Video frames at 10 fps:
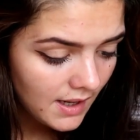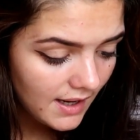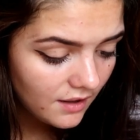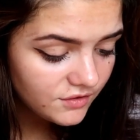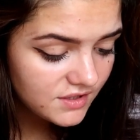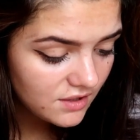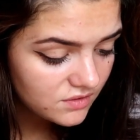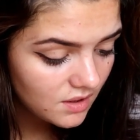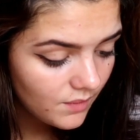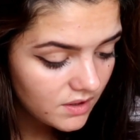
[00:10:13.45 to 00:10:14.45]
How do you tell
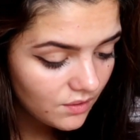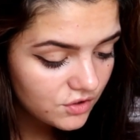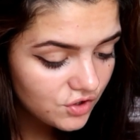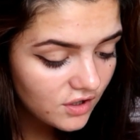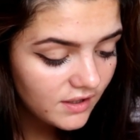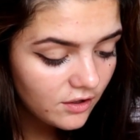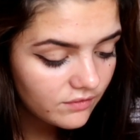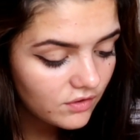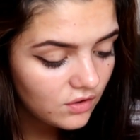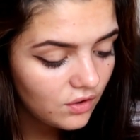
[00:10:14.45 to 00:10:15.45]
someone you are struggling
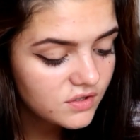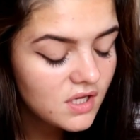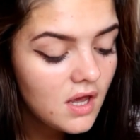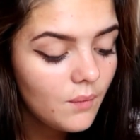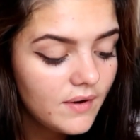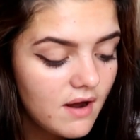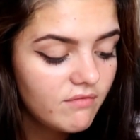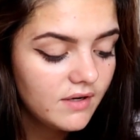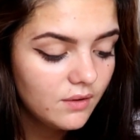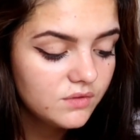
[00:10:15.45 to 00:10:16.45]
over a loss when
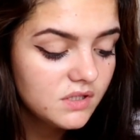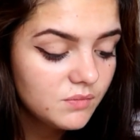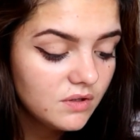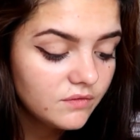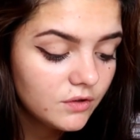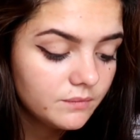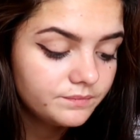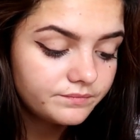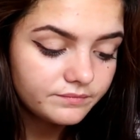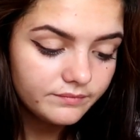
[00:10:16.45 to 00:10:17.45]
everyone else has moved on?
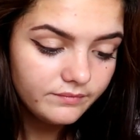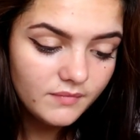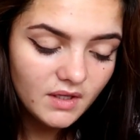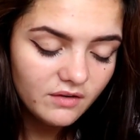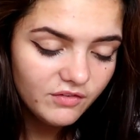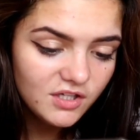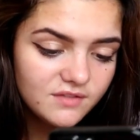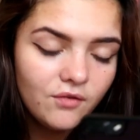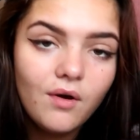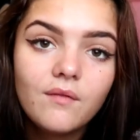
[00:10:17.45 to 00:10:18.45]
First
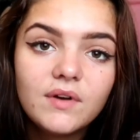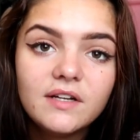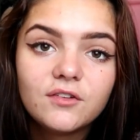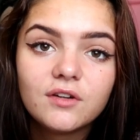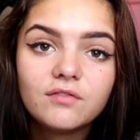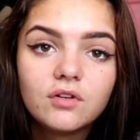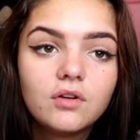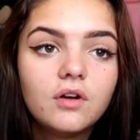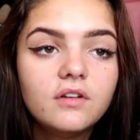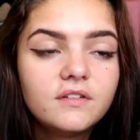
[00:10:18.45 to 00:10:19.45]
of all, I'm really sorry for your
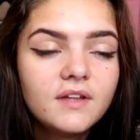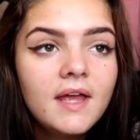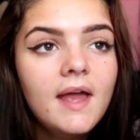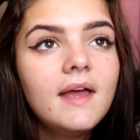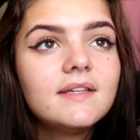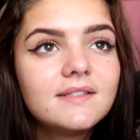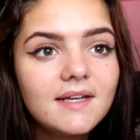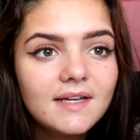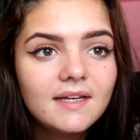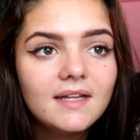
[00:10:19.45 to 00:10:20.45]
loss.
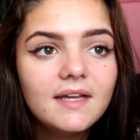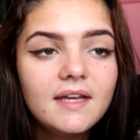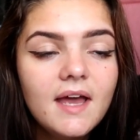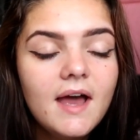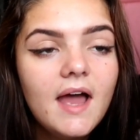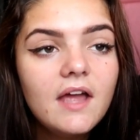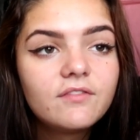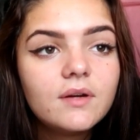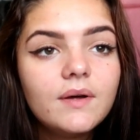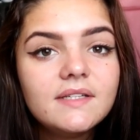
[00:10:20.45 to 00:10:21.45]
Secondly,
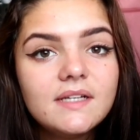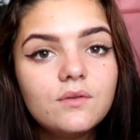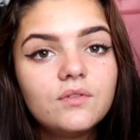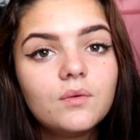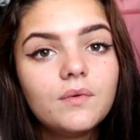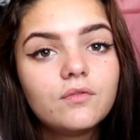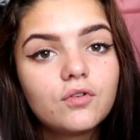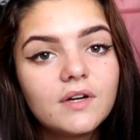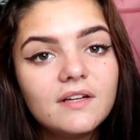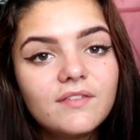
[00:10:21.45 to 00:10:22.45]
everyone deals with
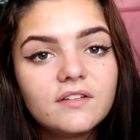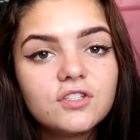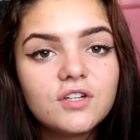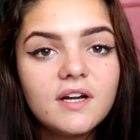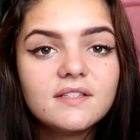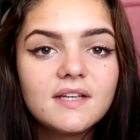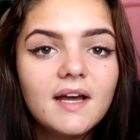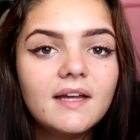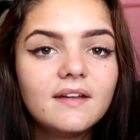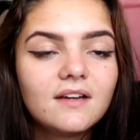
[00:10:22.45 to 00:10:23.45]
grief and stress
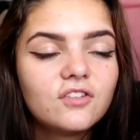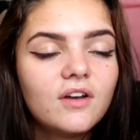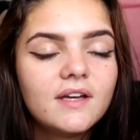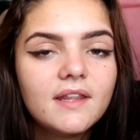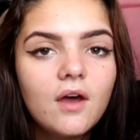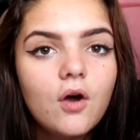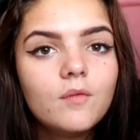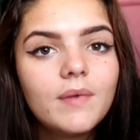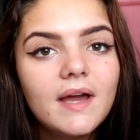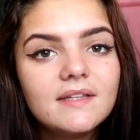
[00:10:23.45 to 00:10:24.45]
and anxiety at their
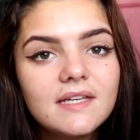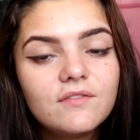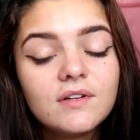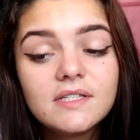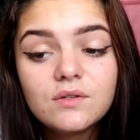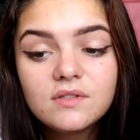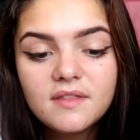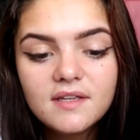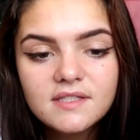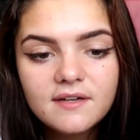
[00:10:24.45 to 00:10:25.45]
own pace. Everyone deals
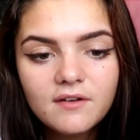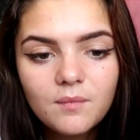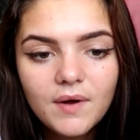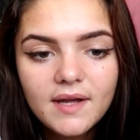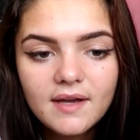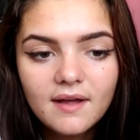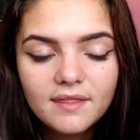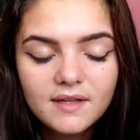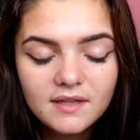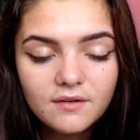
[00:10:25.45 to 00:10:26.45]
with things in their own way,
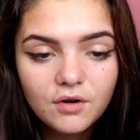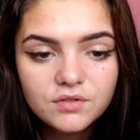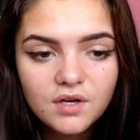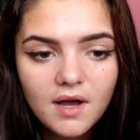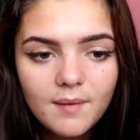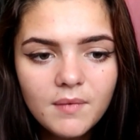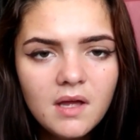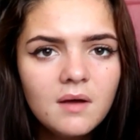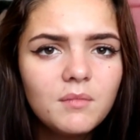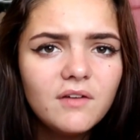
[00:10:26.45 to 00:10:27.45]
in their own time.
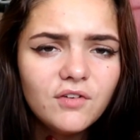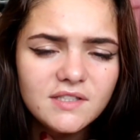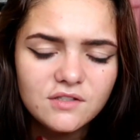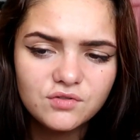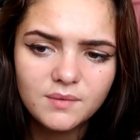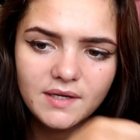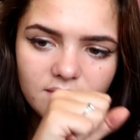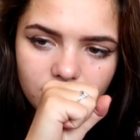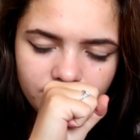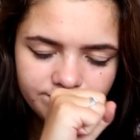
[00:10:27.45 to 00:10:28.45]
My voice sounds really weird.
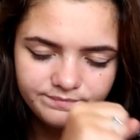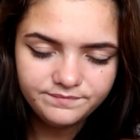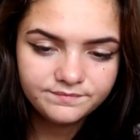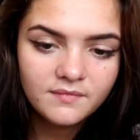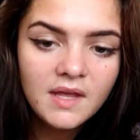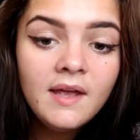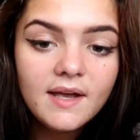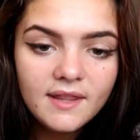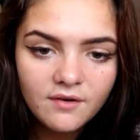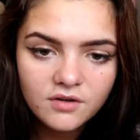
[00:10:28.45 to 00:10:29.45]

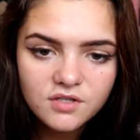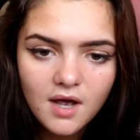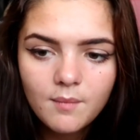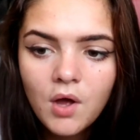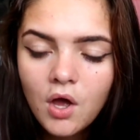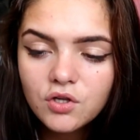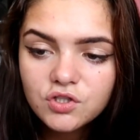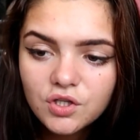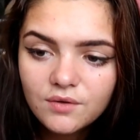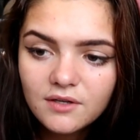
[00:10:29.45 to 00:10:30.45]
In their own time.
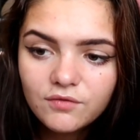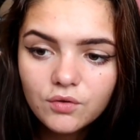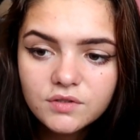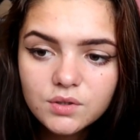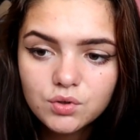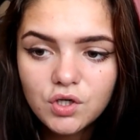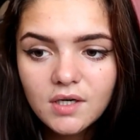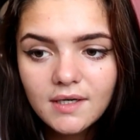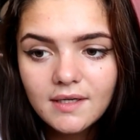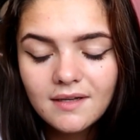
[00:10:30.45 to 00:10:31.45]
So if you're still
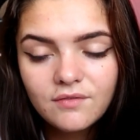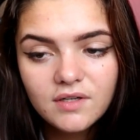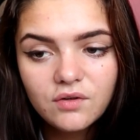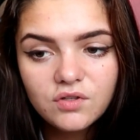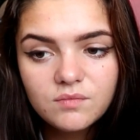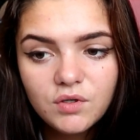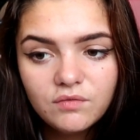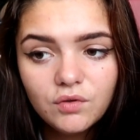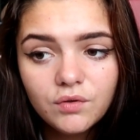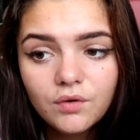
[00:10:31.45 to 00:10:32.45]
struggling and everyone else has
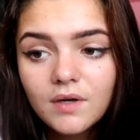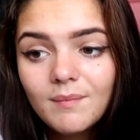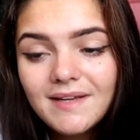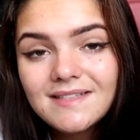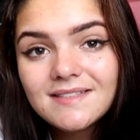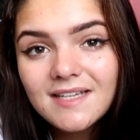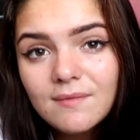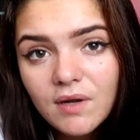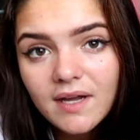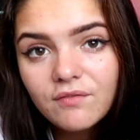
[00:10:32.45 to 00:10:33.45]
moved on, or it may
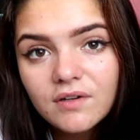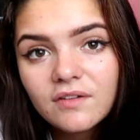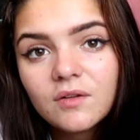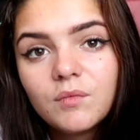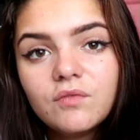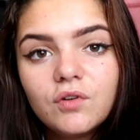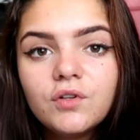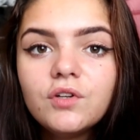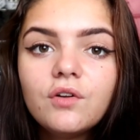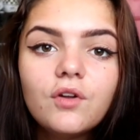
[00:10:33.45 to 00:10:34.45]
seem like everyone else has moved
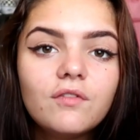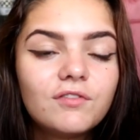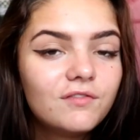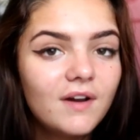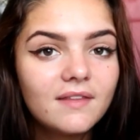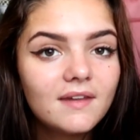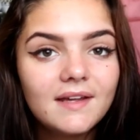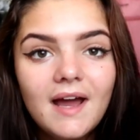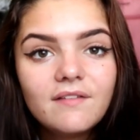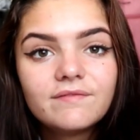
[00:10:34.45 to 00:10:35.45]
on, you don't know for a fact that
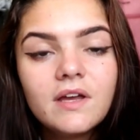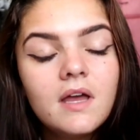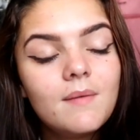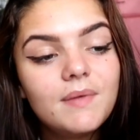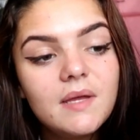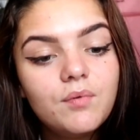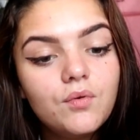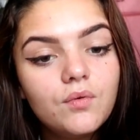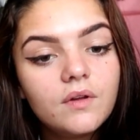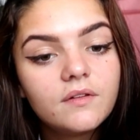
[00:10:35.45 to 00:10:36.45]
they have.
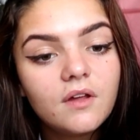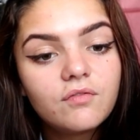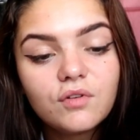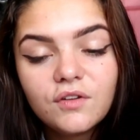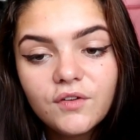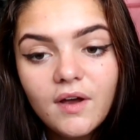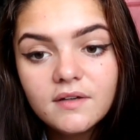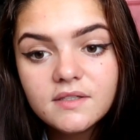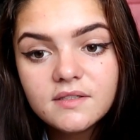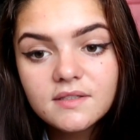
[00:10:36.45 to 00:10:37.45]
People suffer in
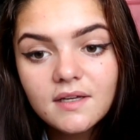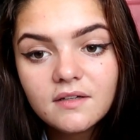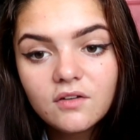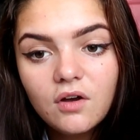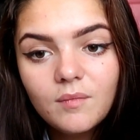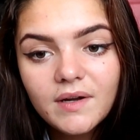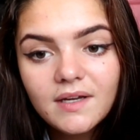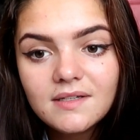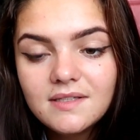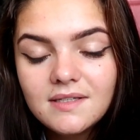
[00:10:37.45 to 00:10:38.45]
silence, and as
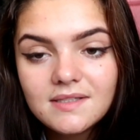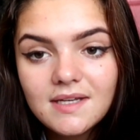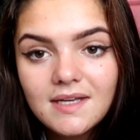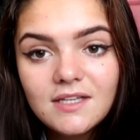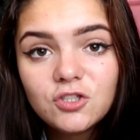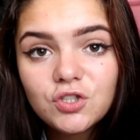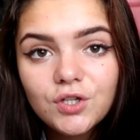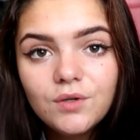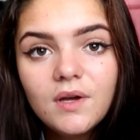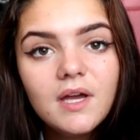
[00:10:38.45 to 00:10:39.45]
heartbreaking as it is
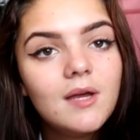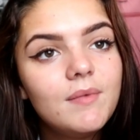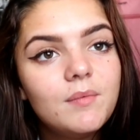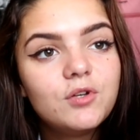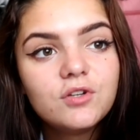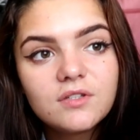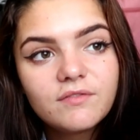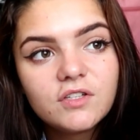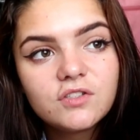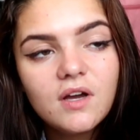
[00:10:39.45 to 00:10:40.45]
true. People do
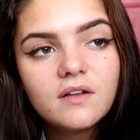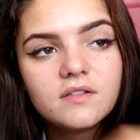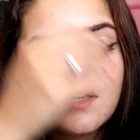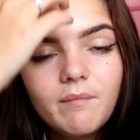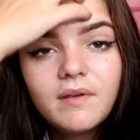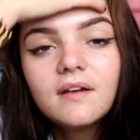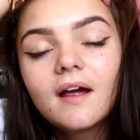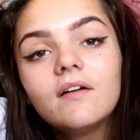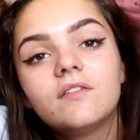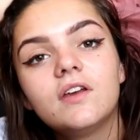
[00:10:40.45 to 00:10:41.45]
suffer in silence. I can
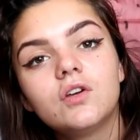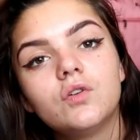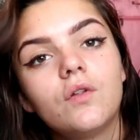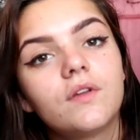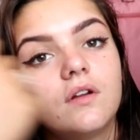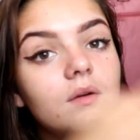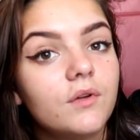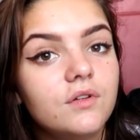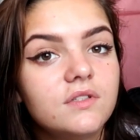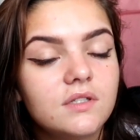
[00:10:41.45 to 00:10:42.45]
guarantee you're not the only
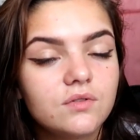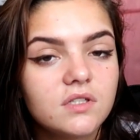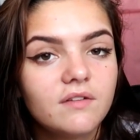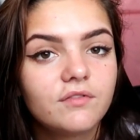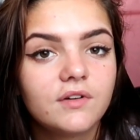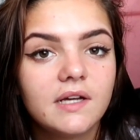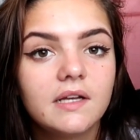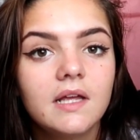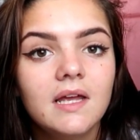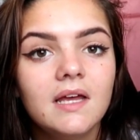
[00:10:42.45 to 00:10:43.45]
one who's still
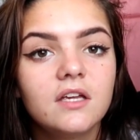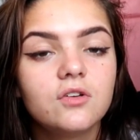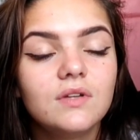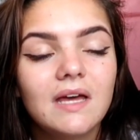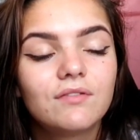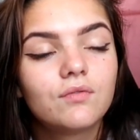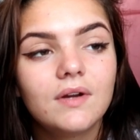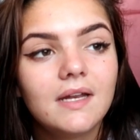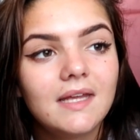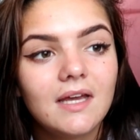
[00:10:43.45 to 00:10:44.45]
suffering. You never
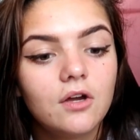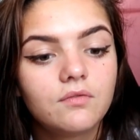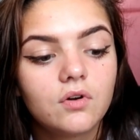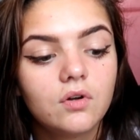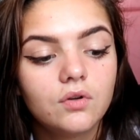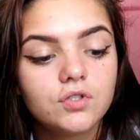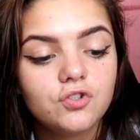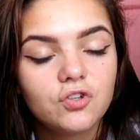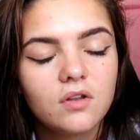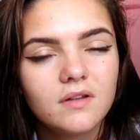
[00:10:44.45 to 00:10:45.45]
really get over a loss, you
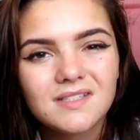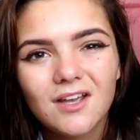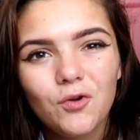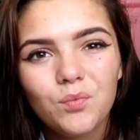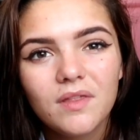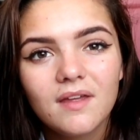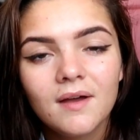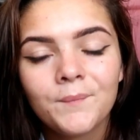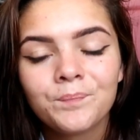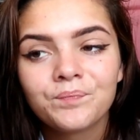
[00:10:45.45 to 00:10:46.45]
just learn to cope with it.